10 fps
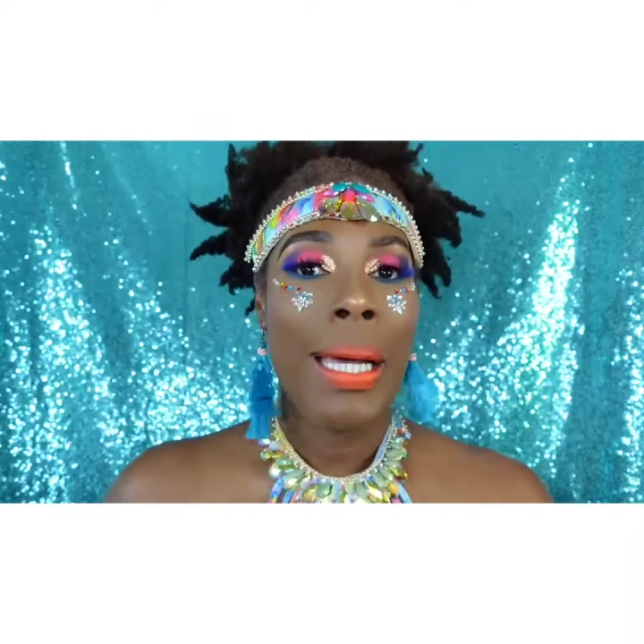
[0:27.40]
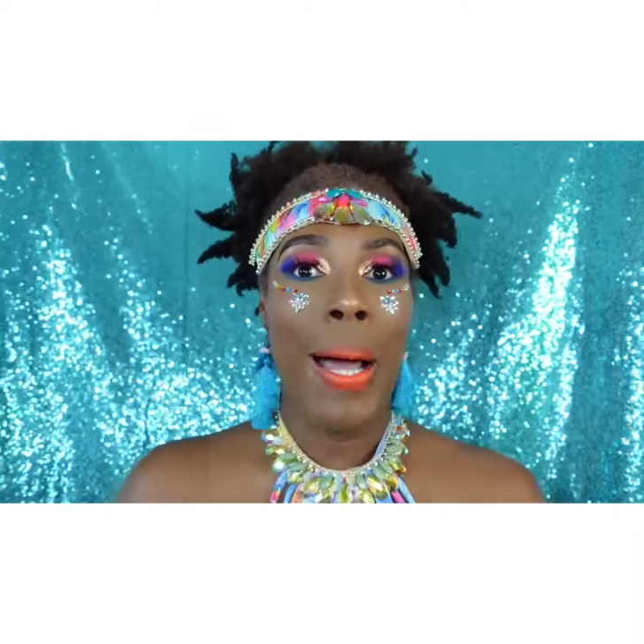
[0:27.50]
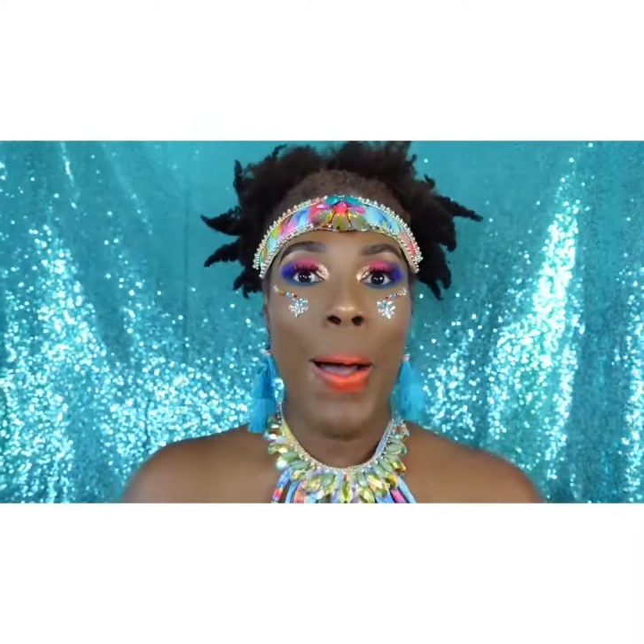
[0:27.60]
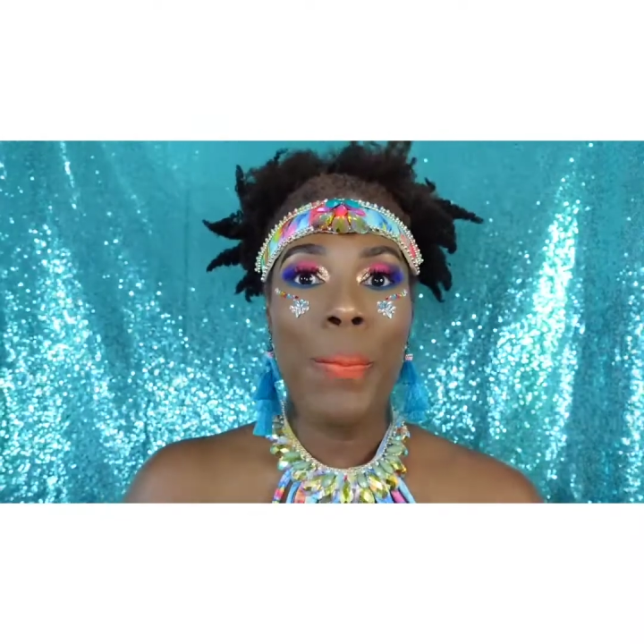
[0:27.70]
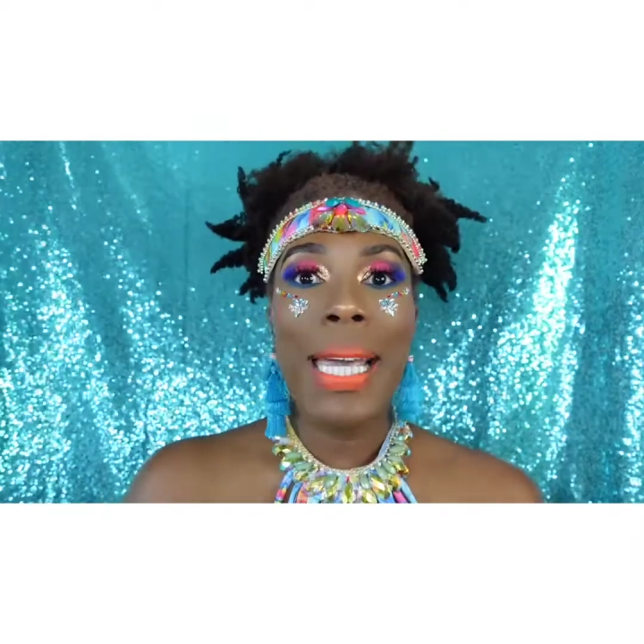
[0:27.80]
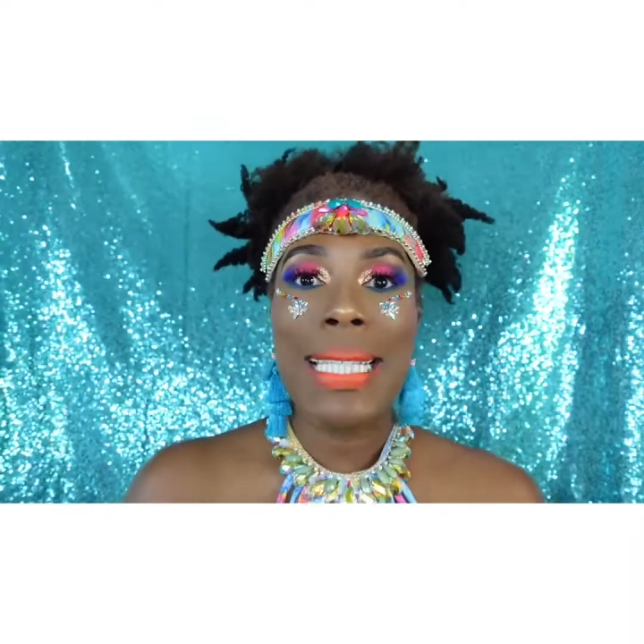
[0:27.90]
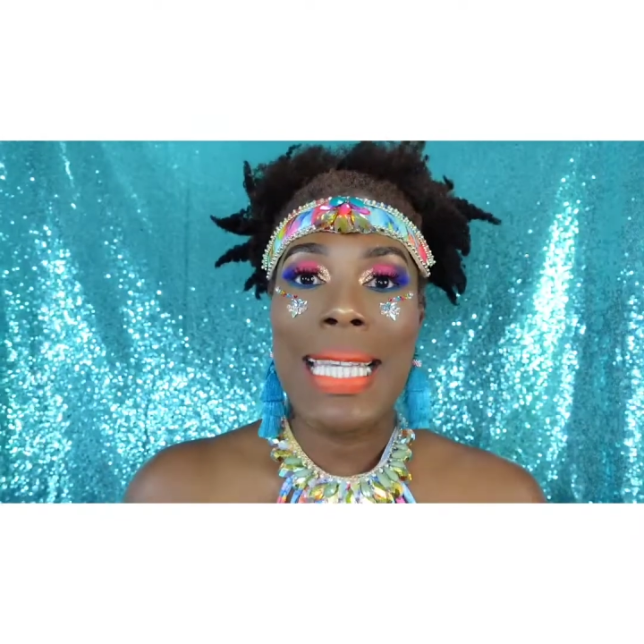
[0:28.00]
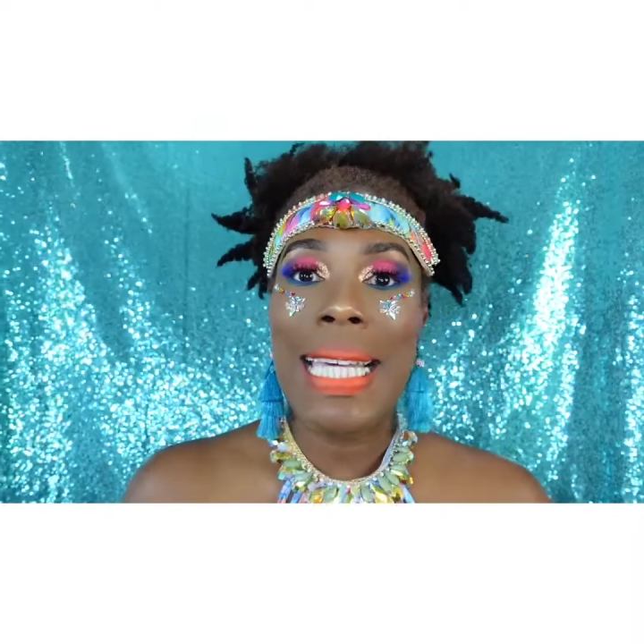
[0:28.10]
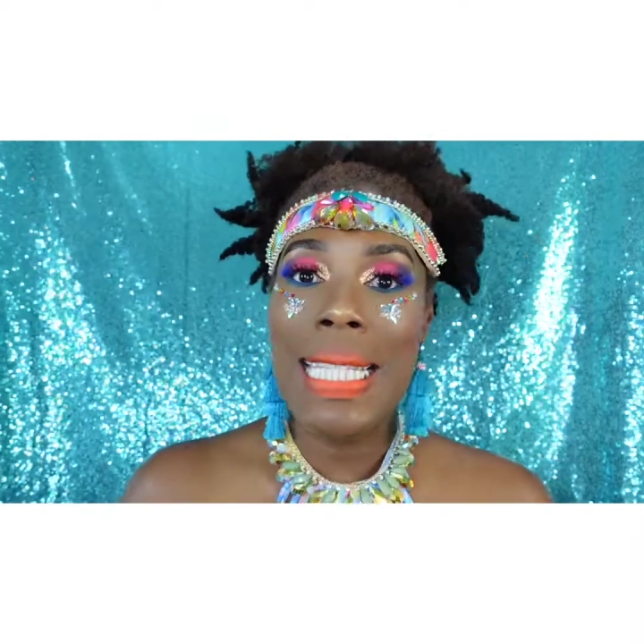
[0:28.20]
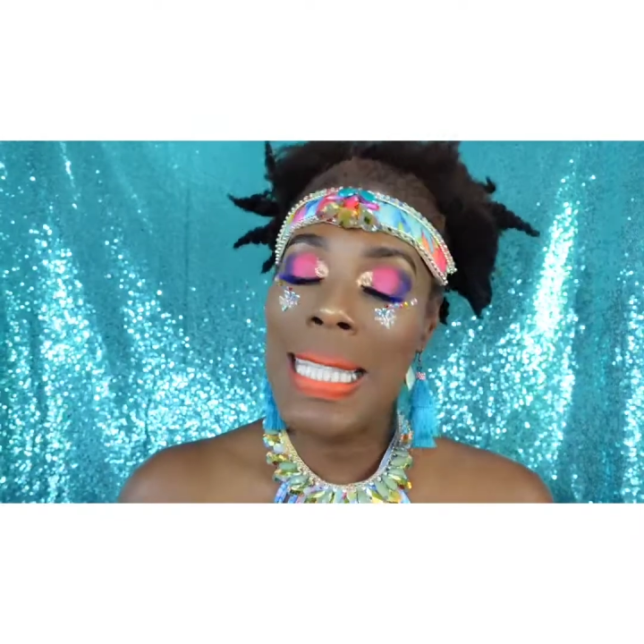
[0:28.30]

um, it's his